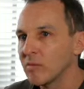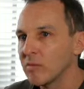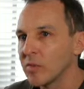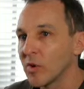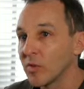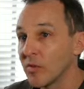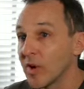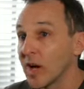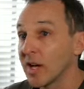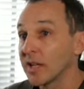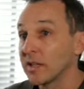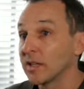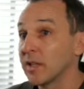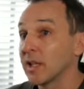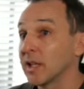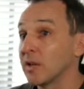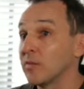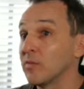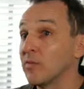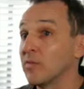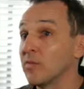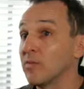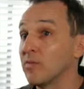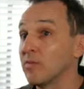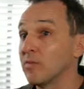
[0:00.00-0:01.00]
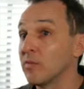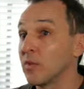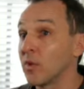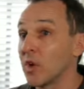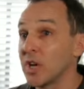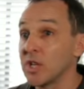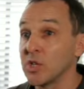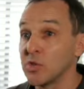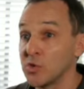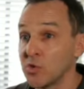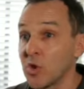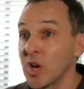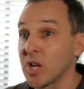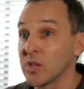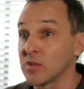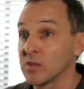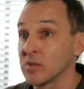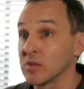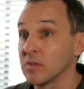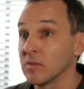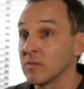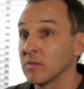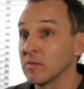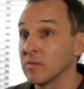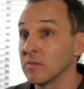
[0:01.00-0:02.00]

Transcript: provide a lot of great stress.